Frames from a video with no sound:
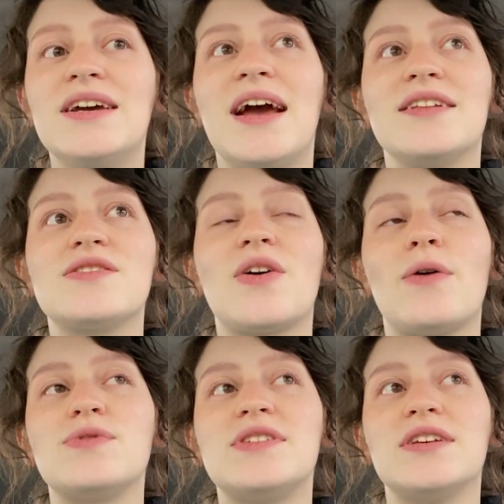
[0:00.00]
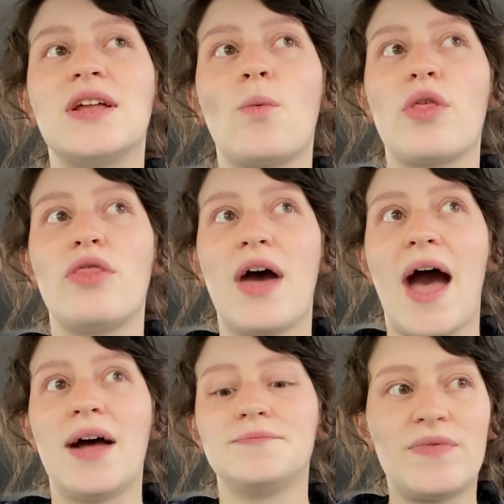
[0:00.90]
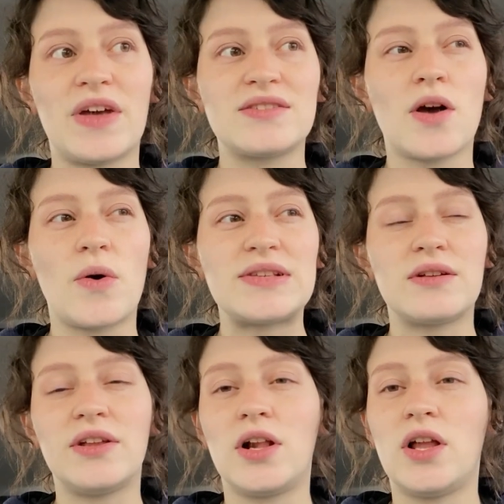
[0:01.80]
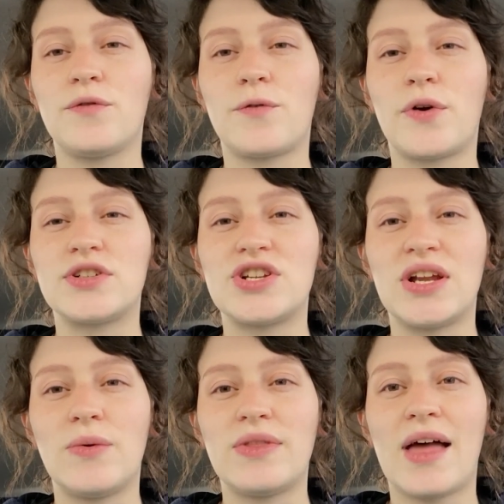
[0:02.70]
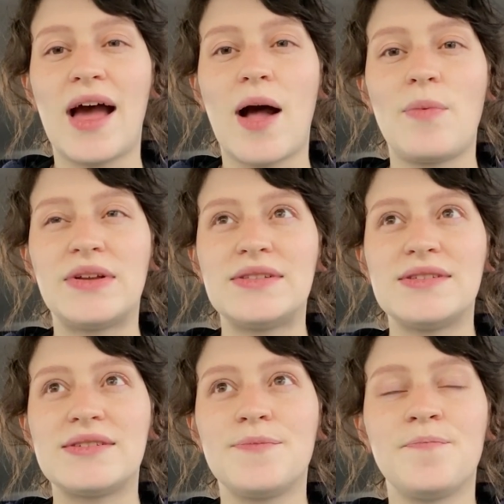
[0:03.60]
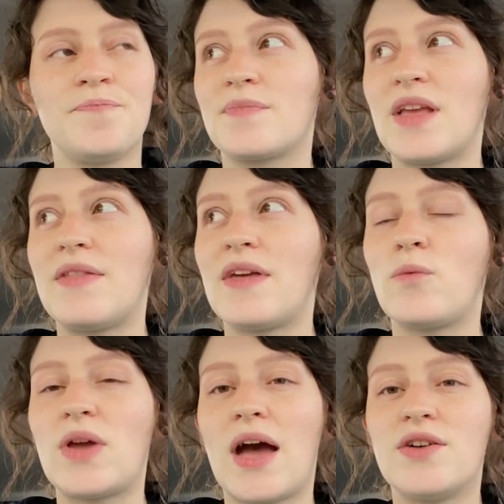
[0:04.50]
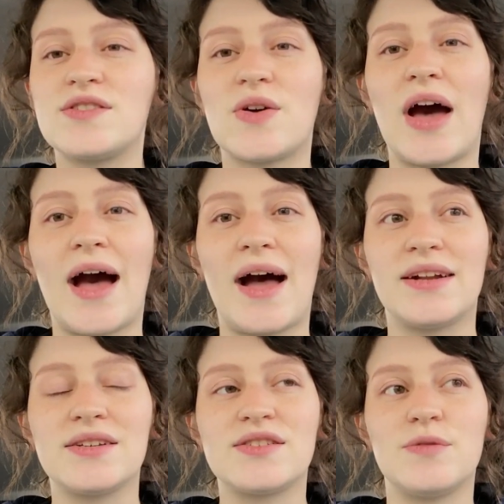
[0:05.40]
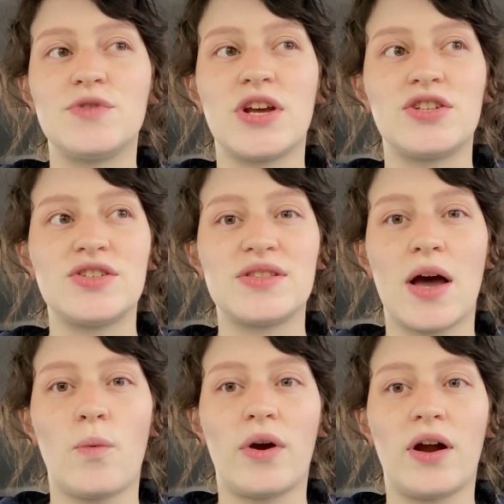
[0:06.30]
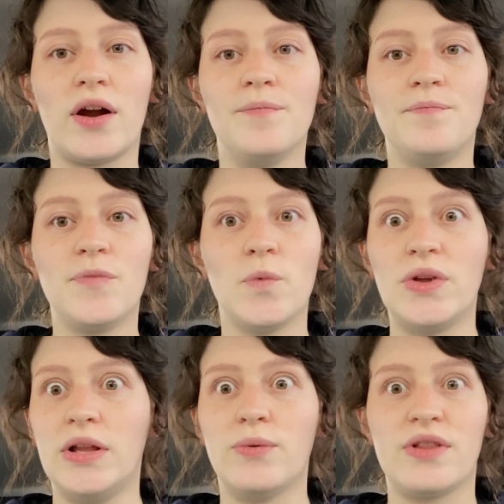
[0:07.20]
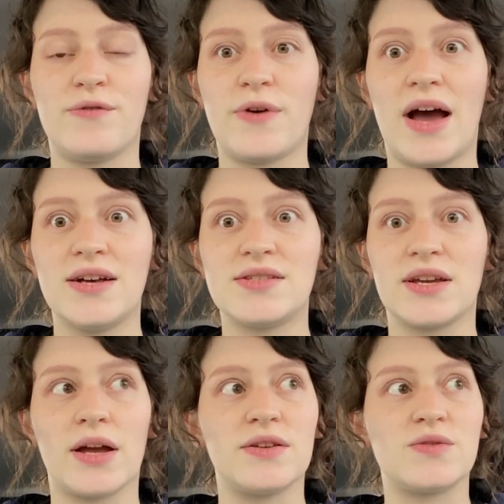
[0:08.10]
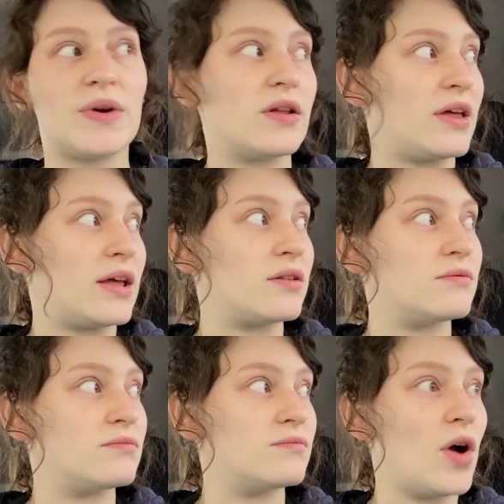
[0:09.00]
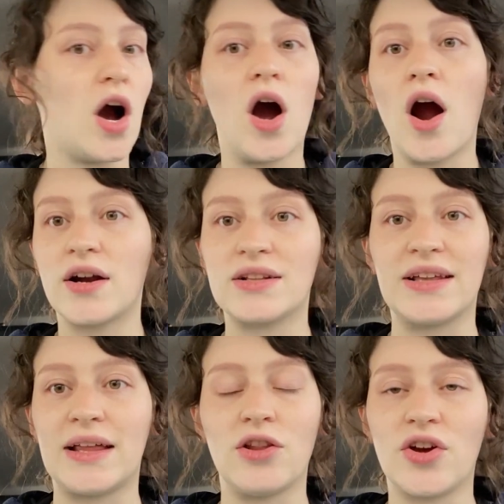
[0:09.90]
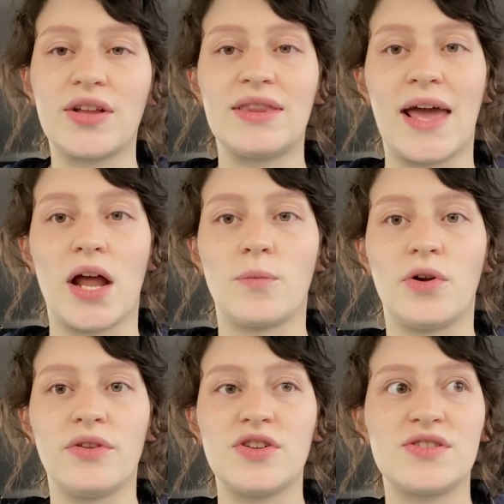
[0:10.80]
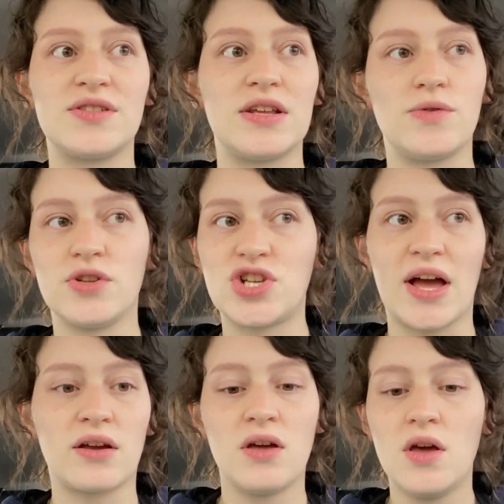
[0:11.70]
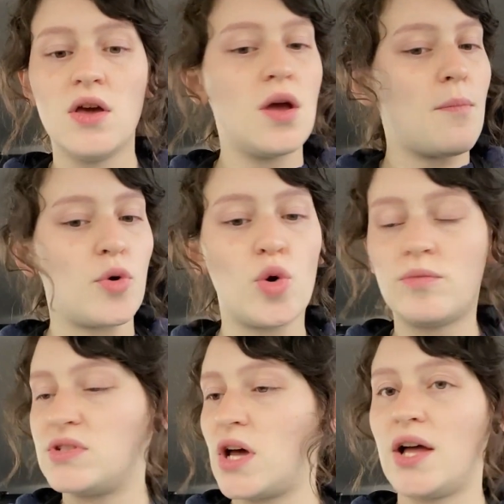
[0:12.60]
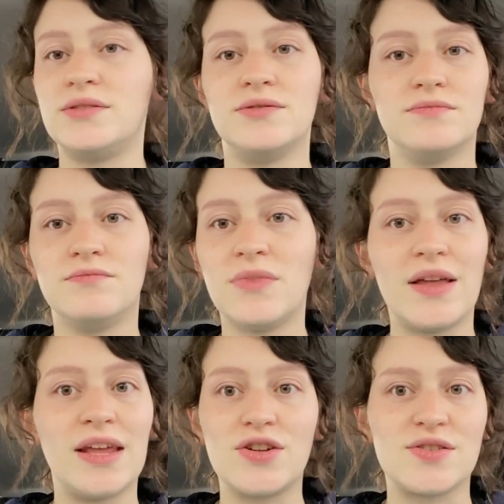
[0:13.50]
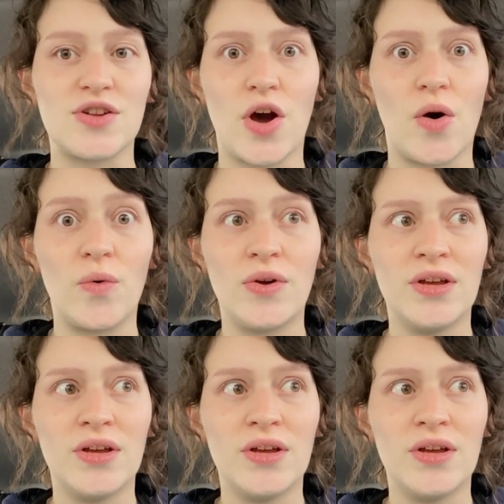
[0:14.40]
And so I was dealing with that. That's always a little unfortunate when that happens. And then we also had some judges that were really, really fast. Like, I swear they hardly look at the animal. They do the check, boom, done, and they just know.